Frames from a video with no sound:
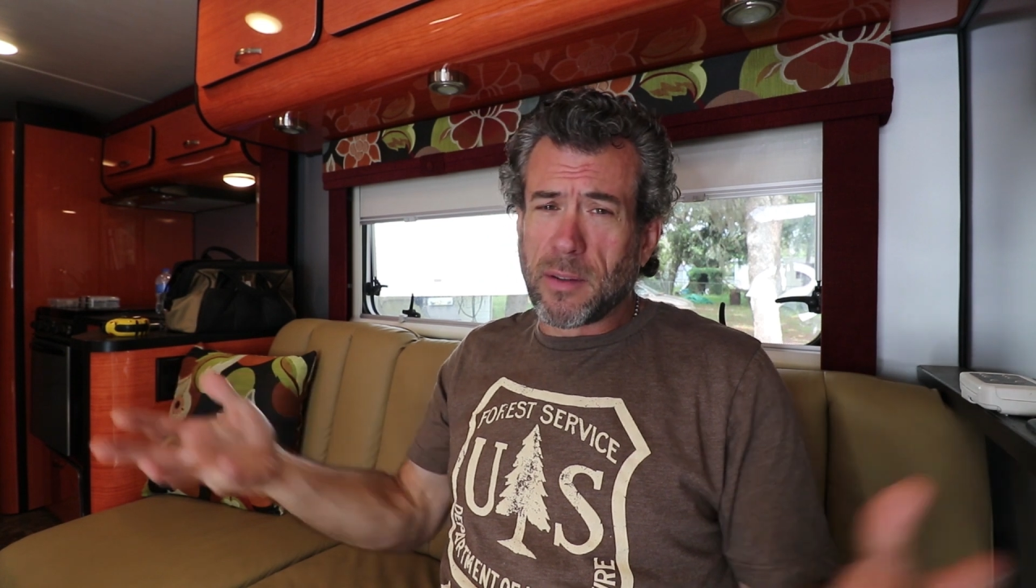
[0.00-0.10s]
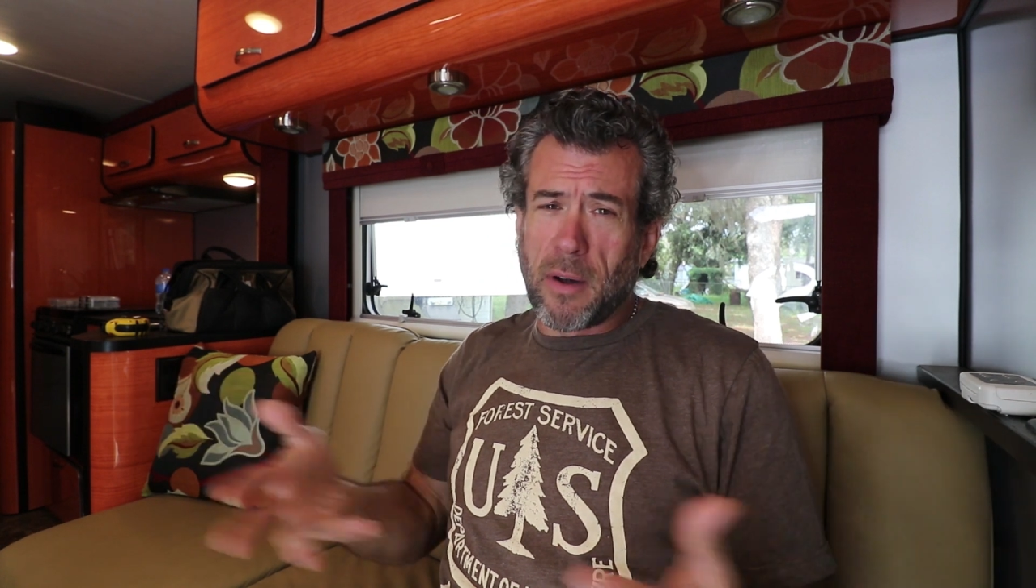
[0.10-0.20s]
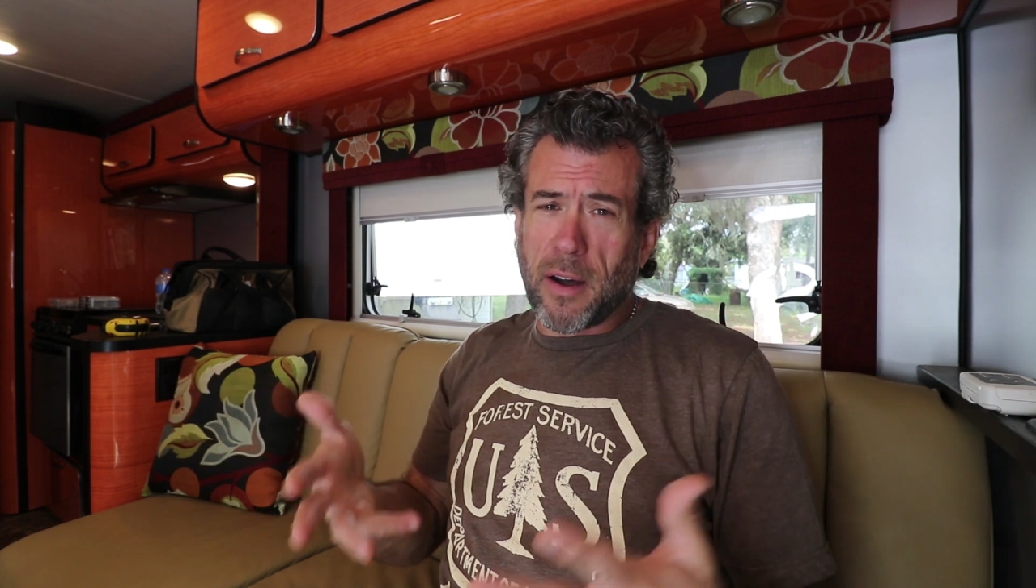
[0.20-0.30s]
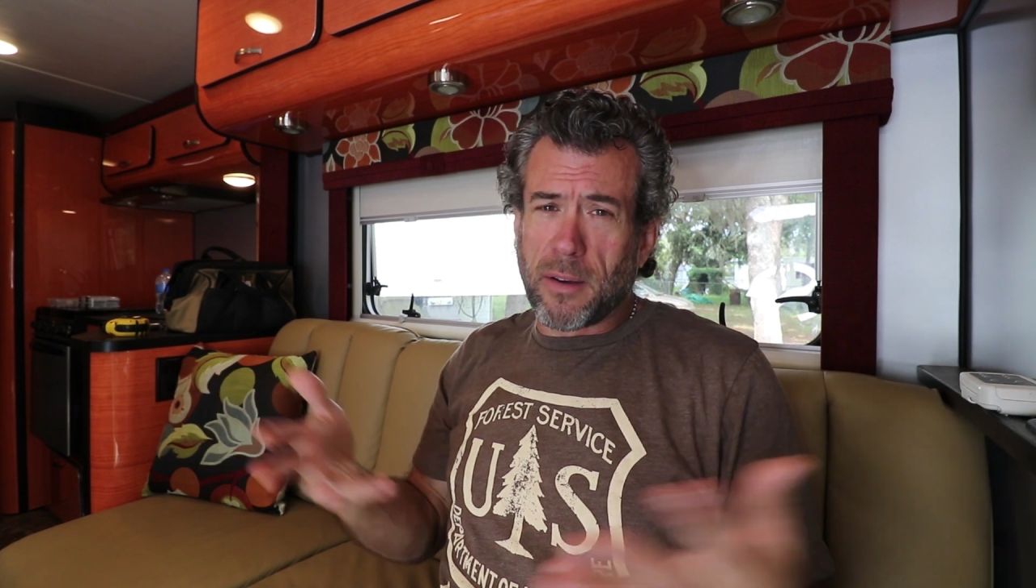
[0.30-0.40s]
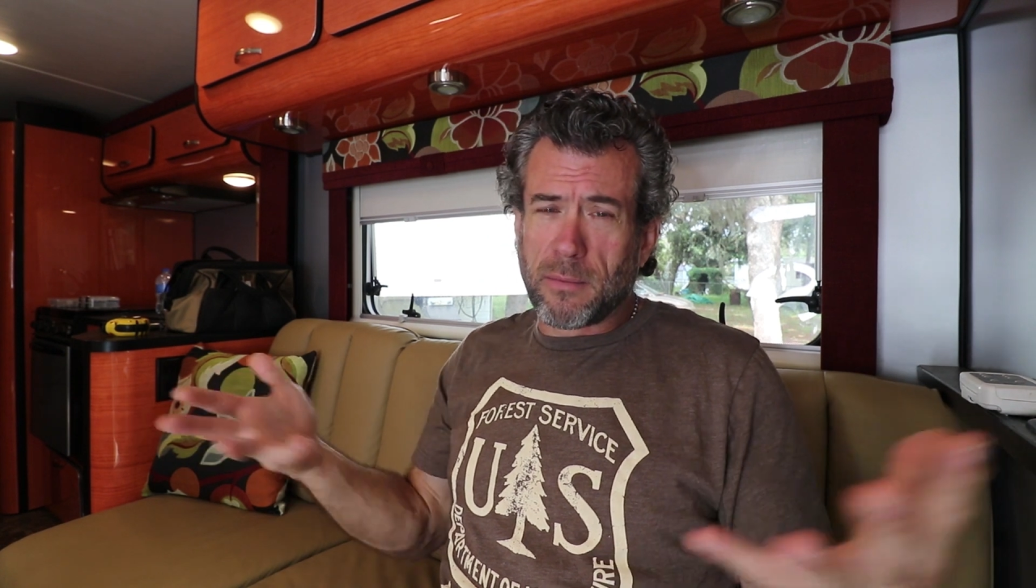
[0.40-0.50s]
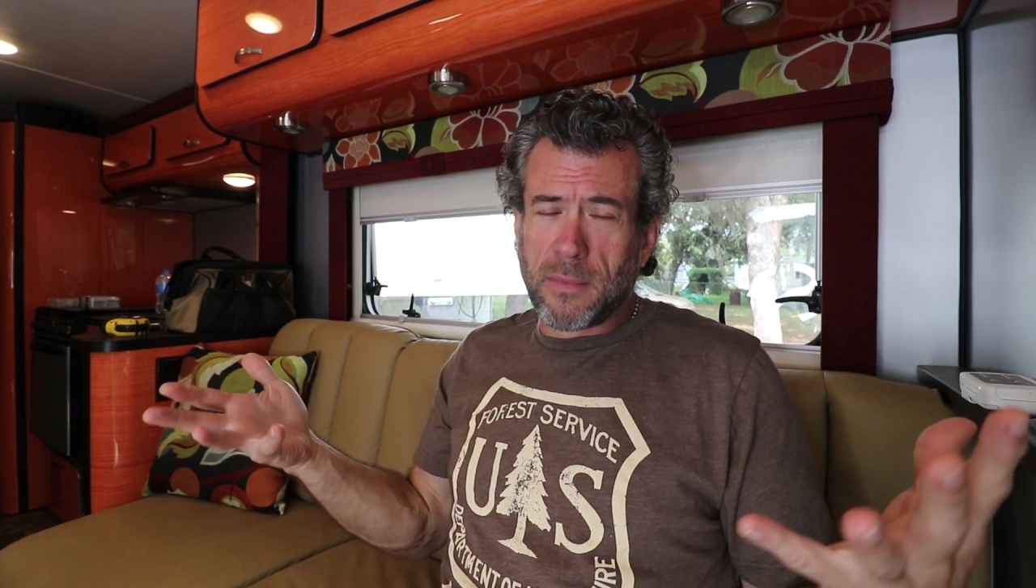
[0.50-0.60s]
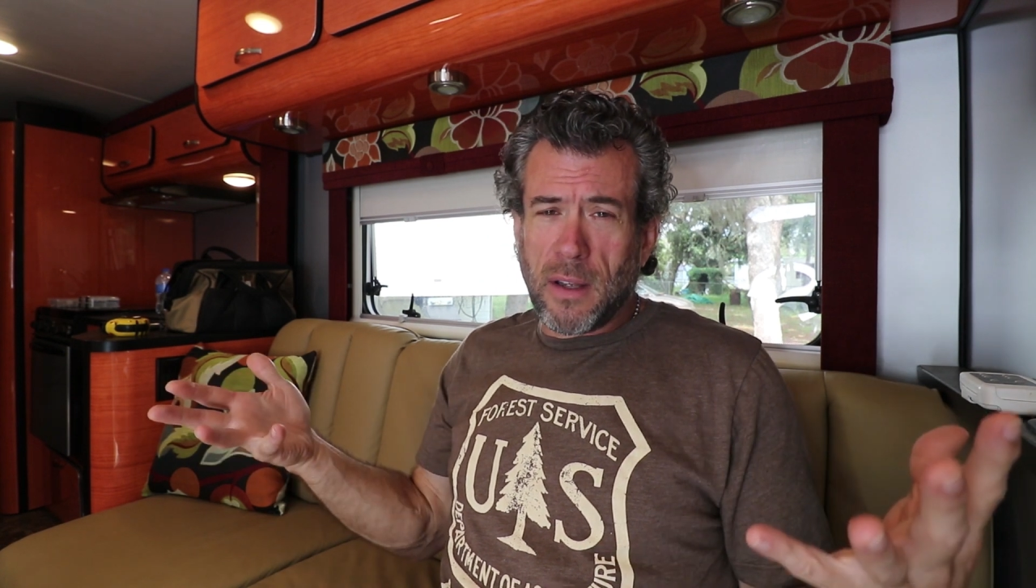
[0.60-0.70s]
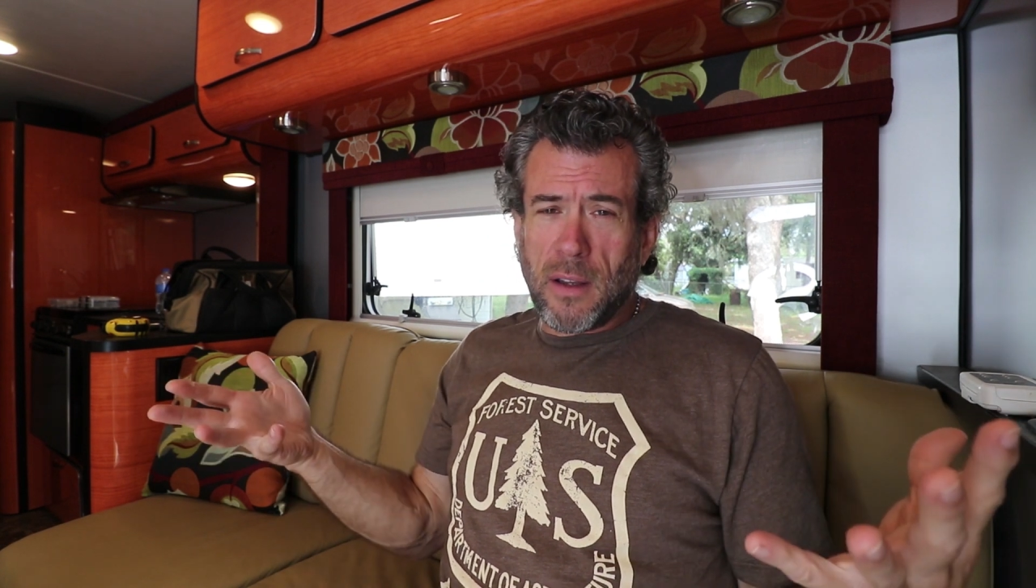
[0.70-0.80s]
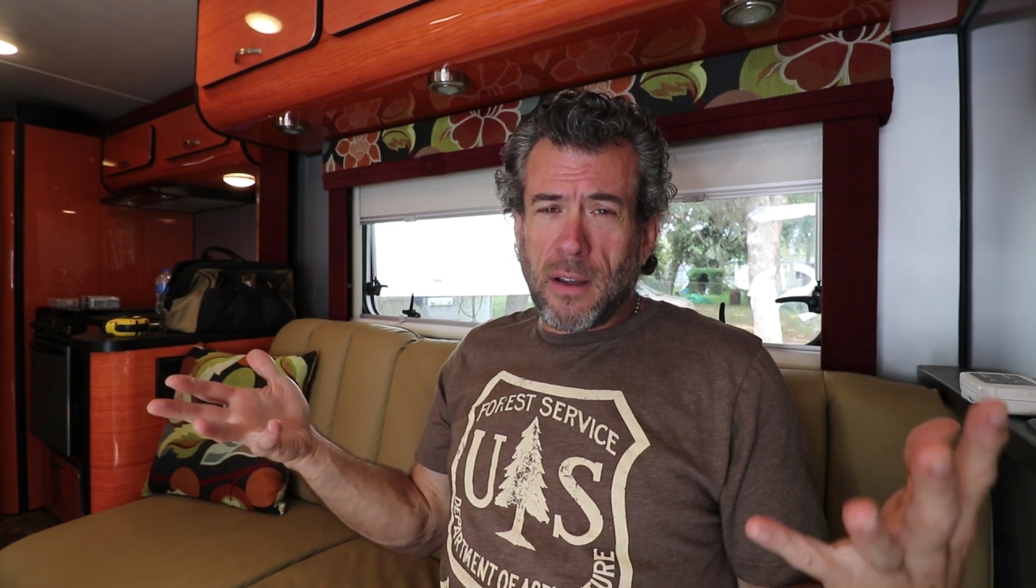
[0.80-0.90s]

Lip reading: the bottom,